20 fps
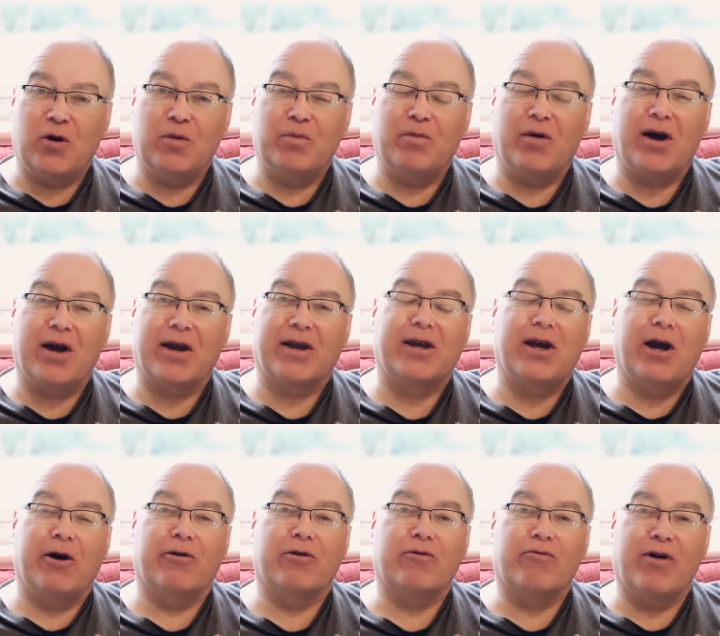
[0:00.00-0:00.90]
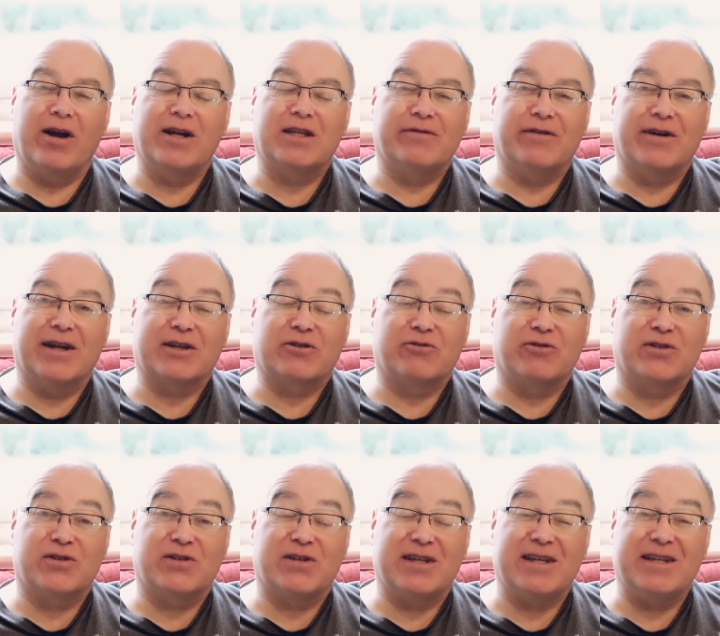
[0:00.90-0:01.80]
on my current rate of
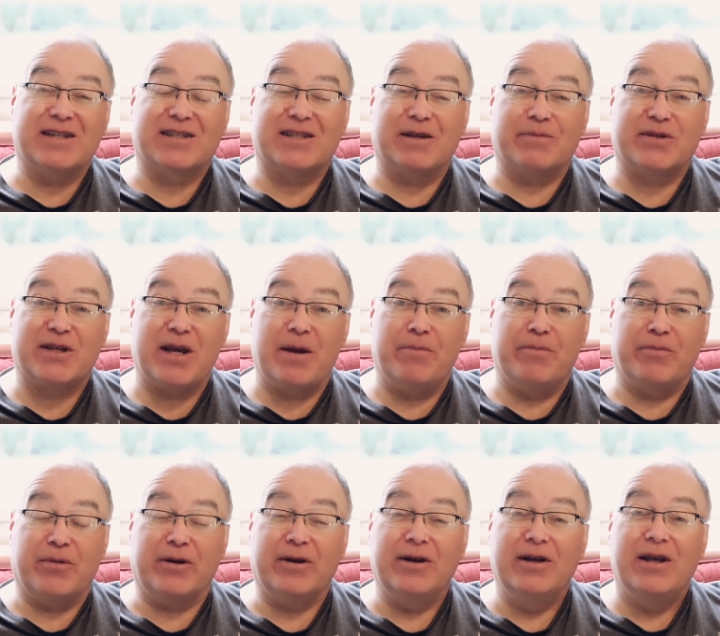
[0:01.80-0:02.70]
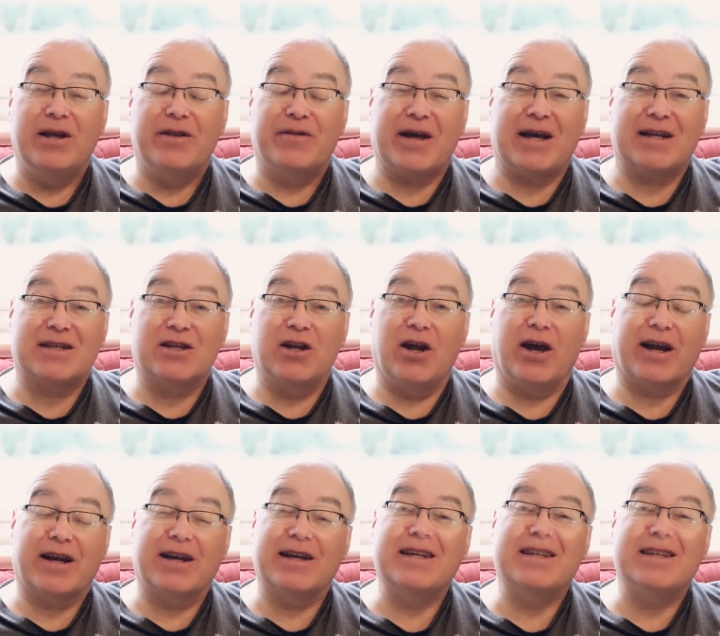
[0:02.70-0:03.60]
electricity. In September, that's
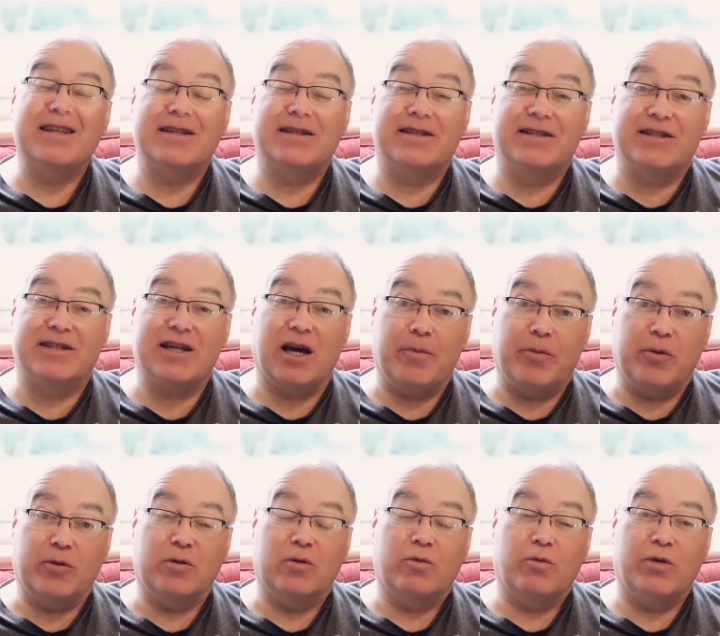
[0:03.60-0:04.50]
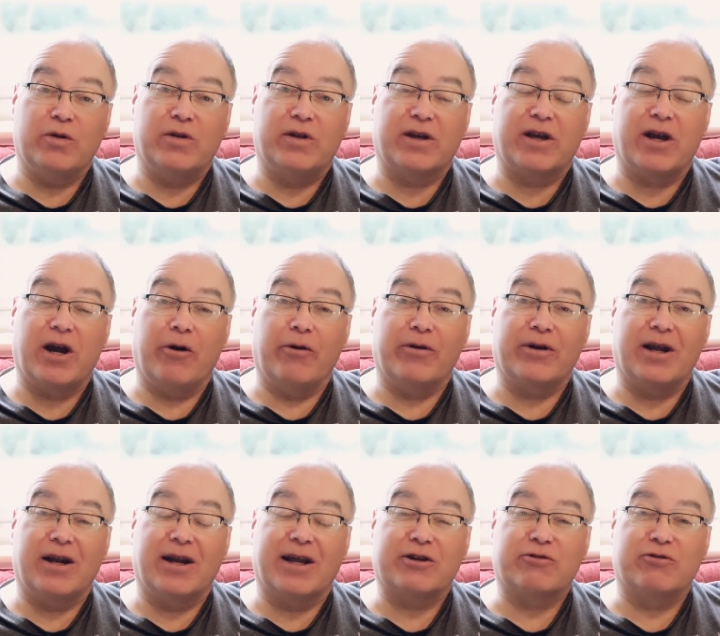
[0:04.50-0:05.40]
likely to double with the
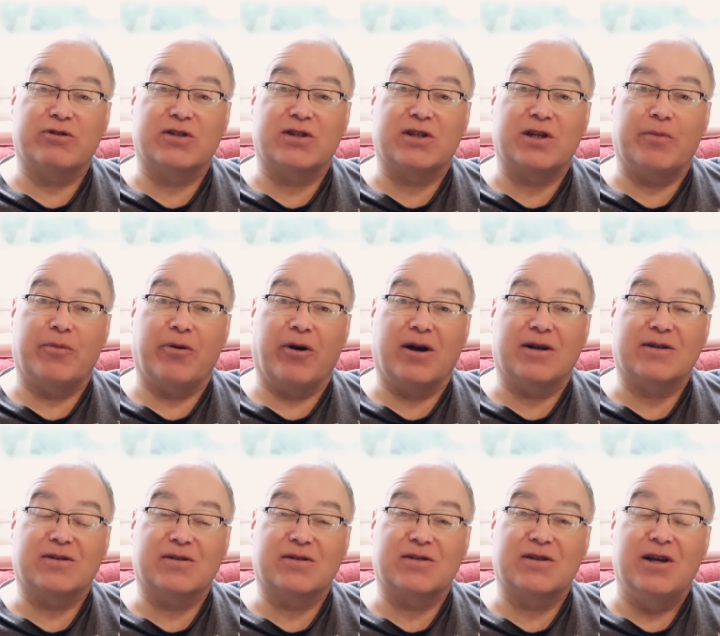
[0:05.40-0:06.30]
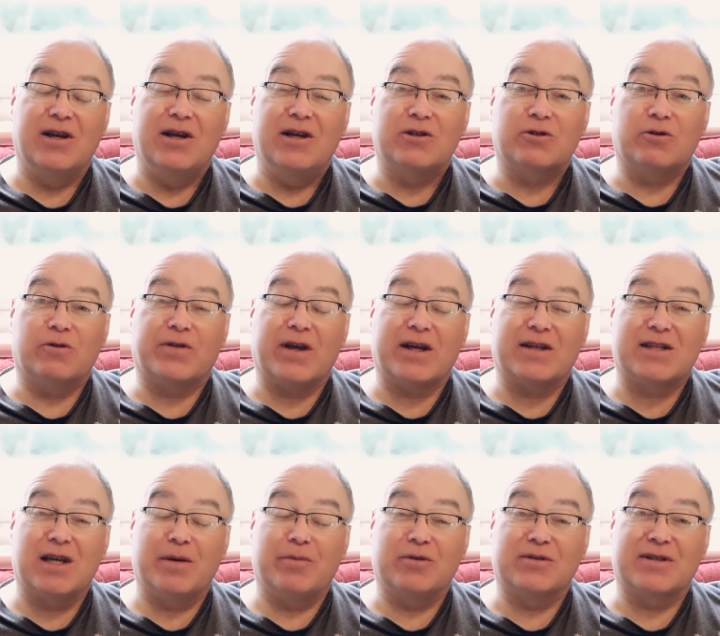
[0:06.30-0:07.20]
current electricity prices. So if
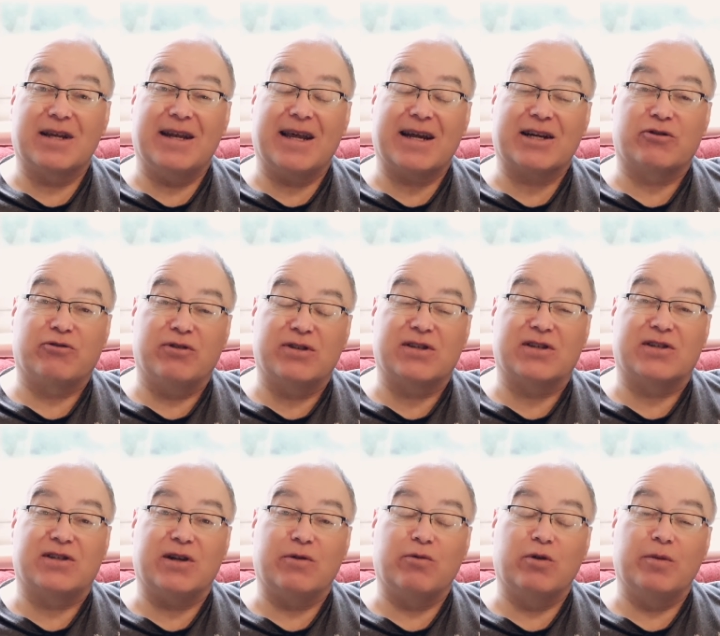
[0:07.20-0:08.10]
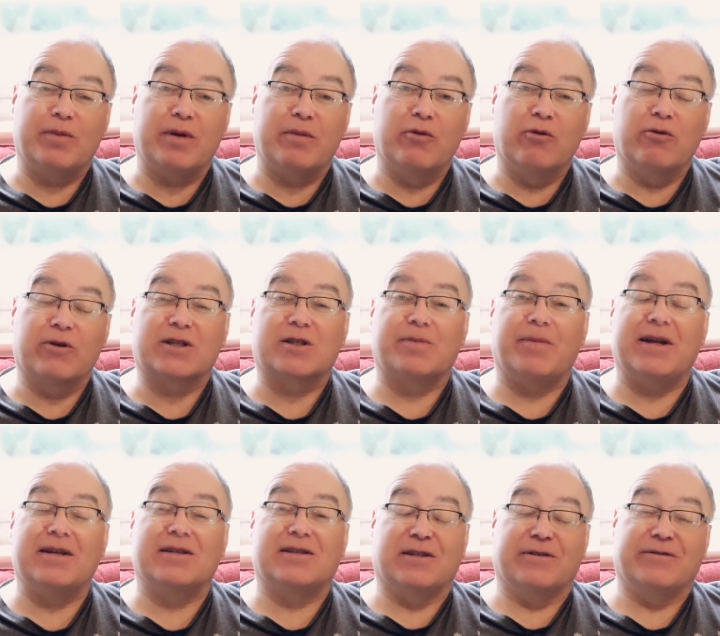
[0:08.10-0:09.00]
that doubles, electricity will be more
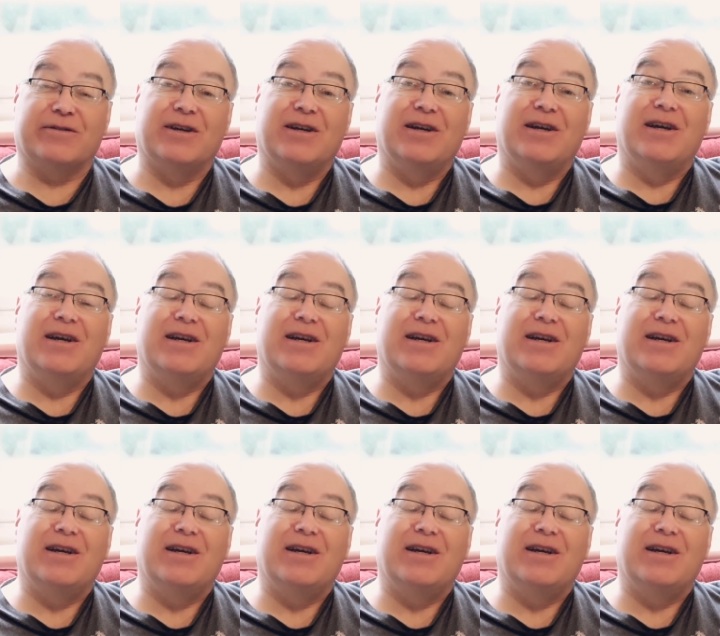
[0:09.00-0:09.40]
expensive